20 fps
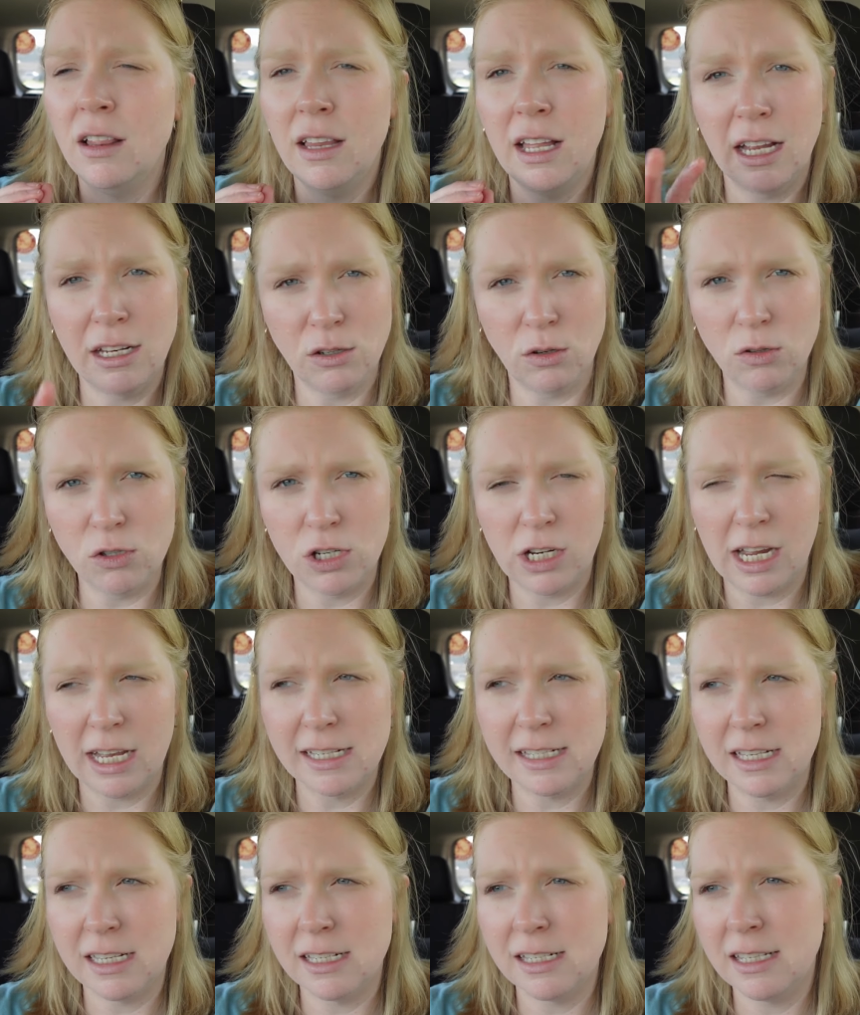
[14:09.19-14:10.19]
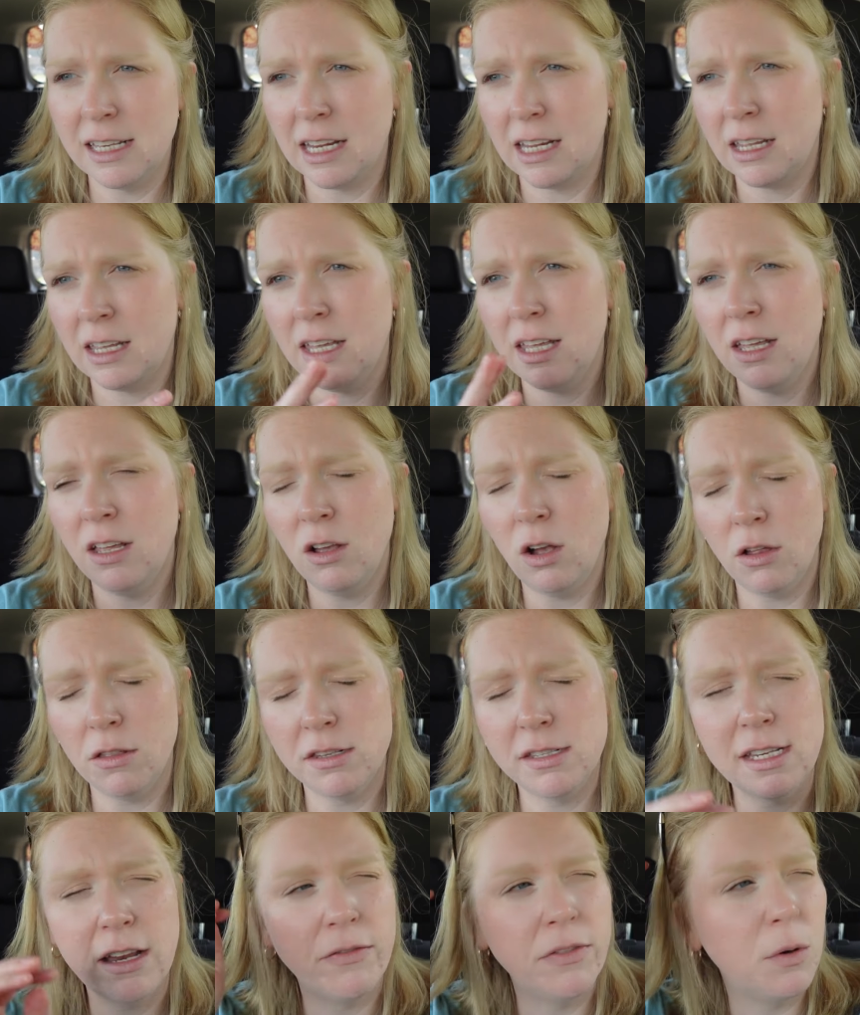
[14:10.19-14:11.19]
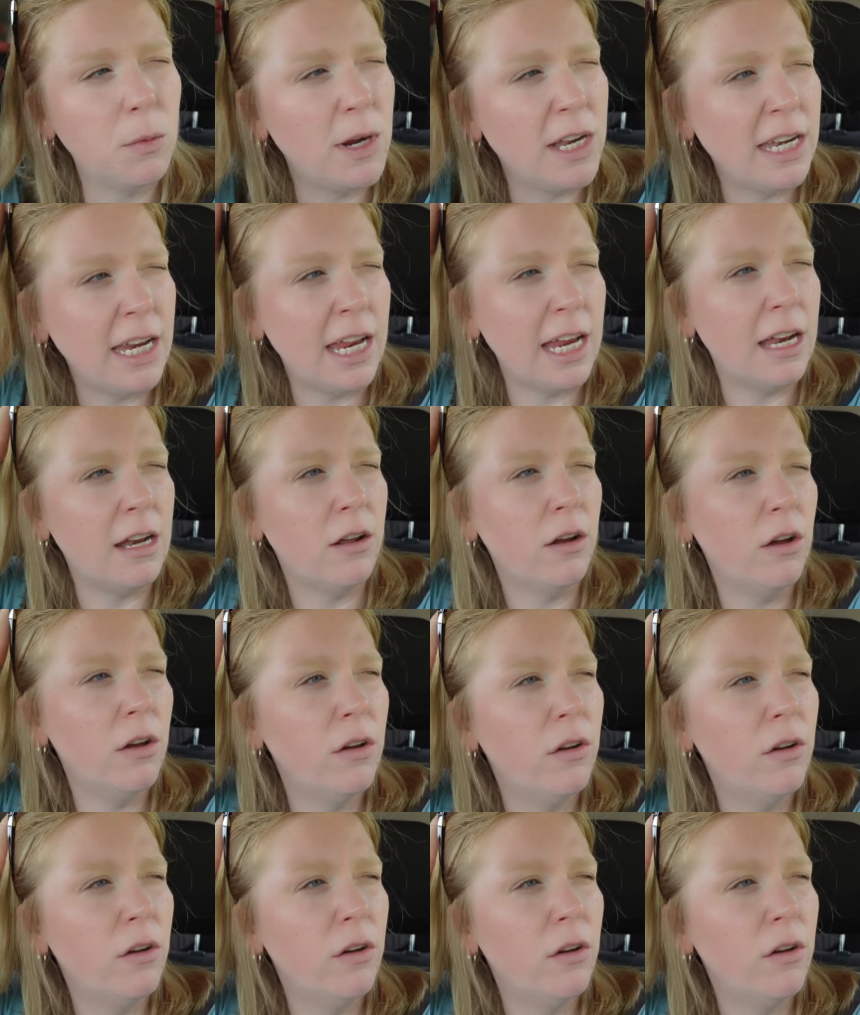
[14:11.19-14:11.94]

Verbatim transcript: I told you guys this, like all the stuff that we need.